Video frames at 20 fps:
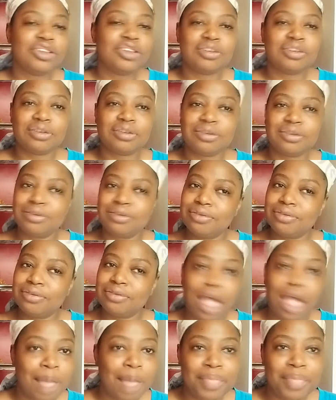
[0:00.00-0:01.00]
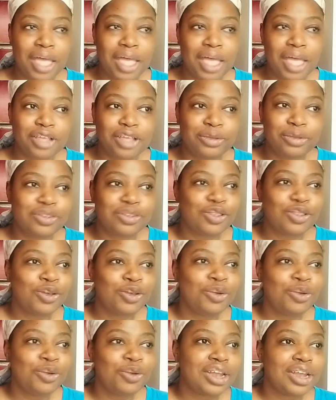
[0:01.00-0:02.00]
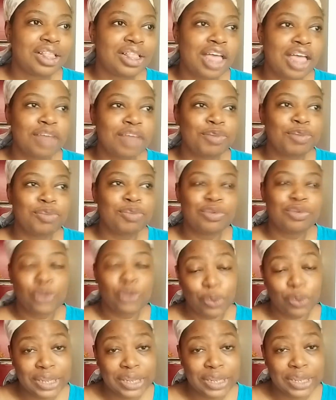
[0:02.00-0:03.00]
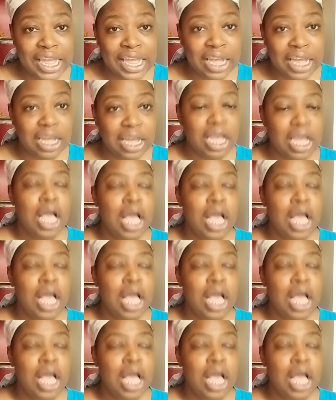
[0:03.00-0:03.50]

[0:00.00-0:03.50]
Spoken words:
which I'm not used to and a lot of people don't like,